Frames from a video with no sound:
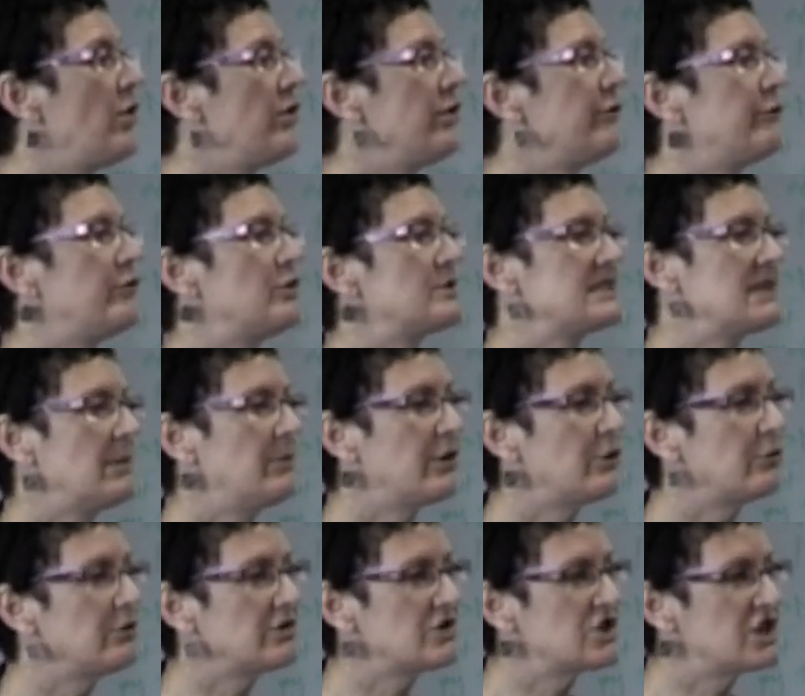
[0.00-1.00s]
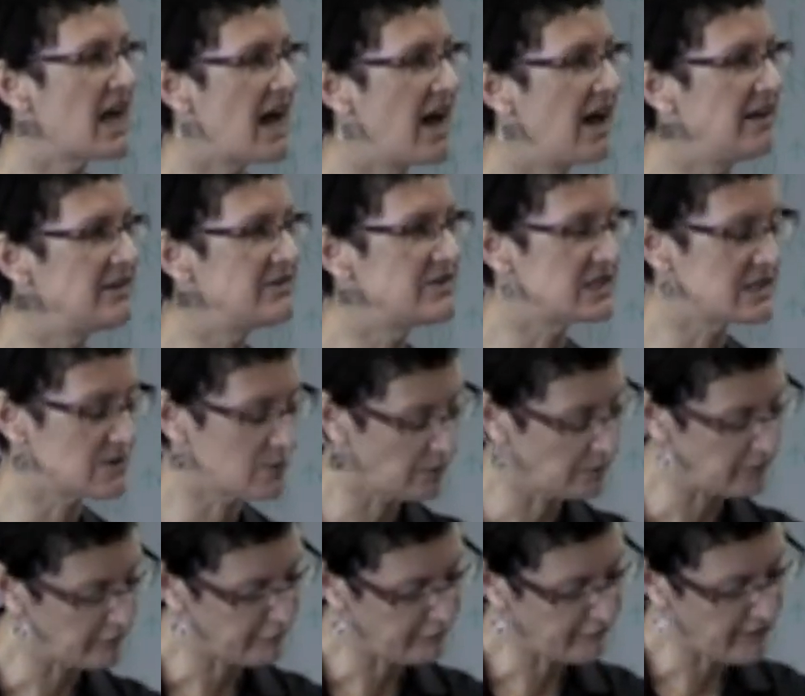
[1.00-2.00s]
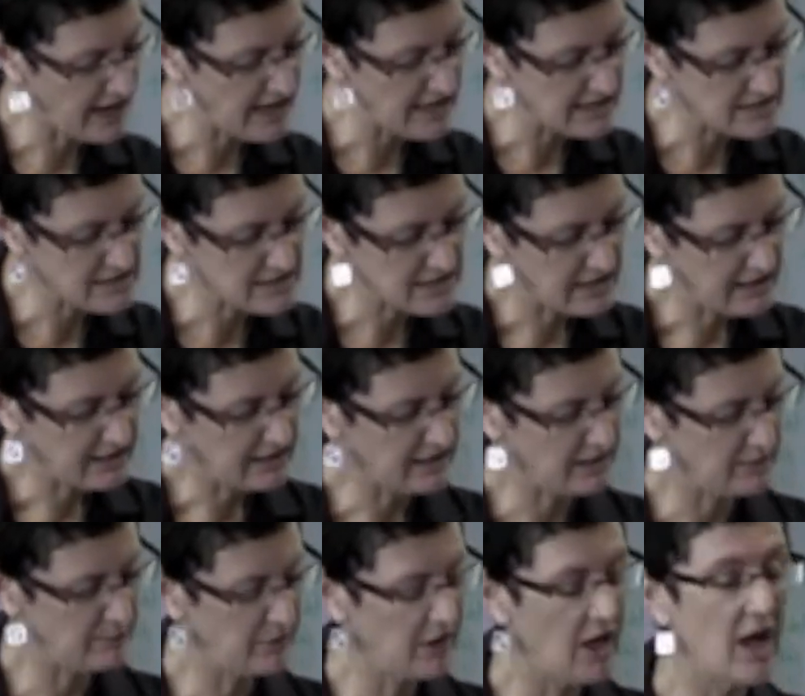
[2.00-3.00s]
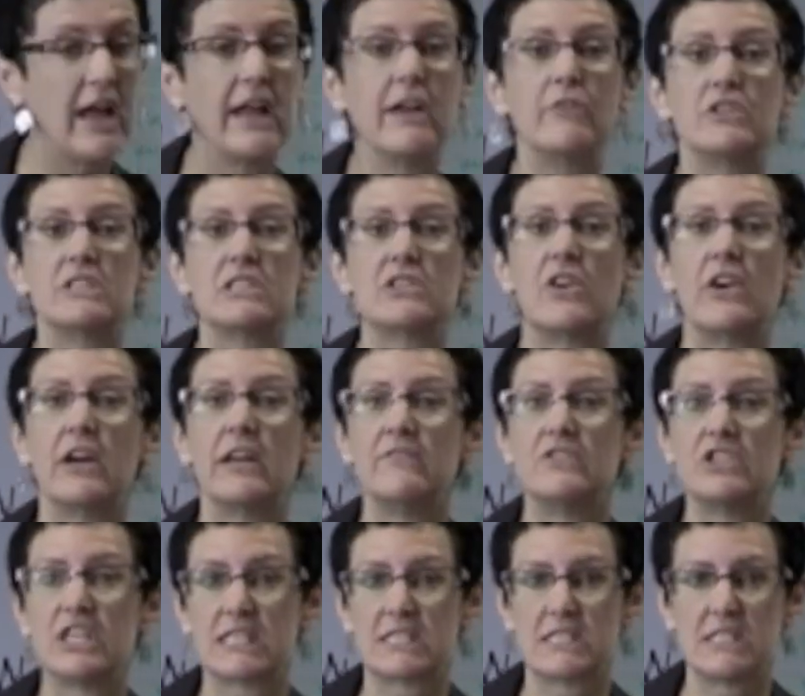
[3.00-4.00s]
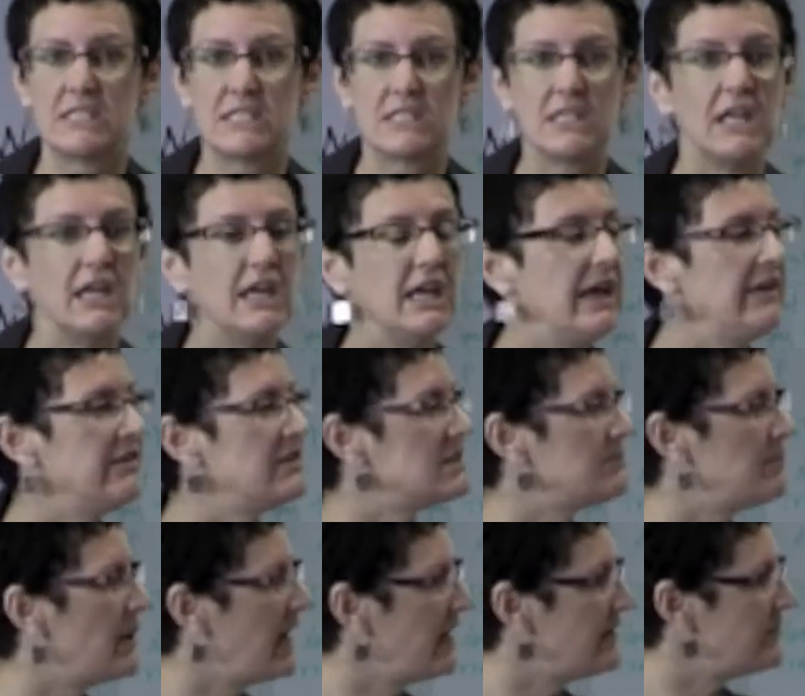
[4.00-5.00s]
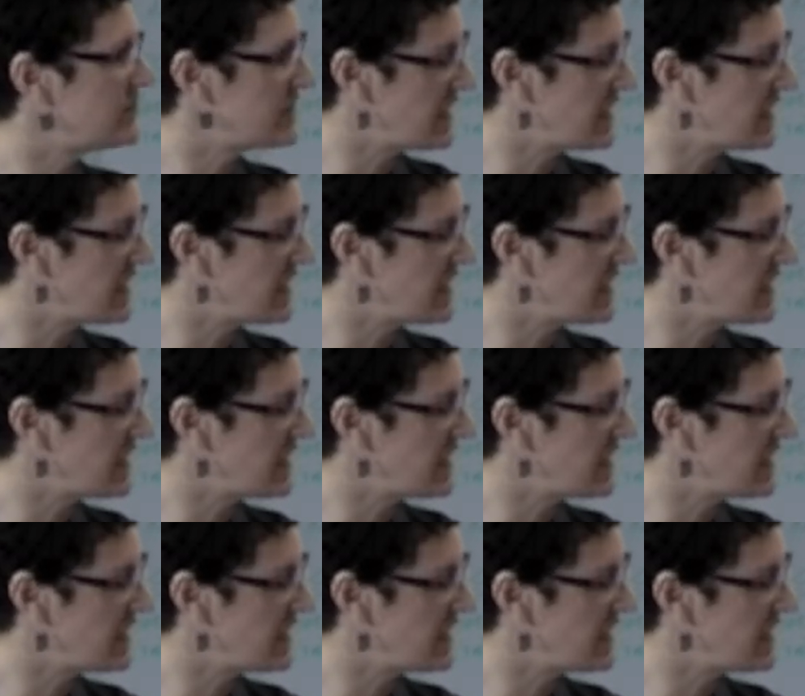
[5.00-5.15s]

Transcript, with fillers: before some of the real challenges we would face in applying restorative justice in the domain of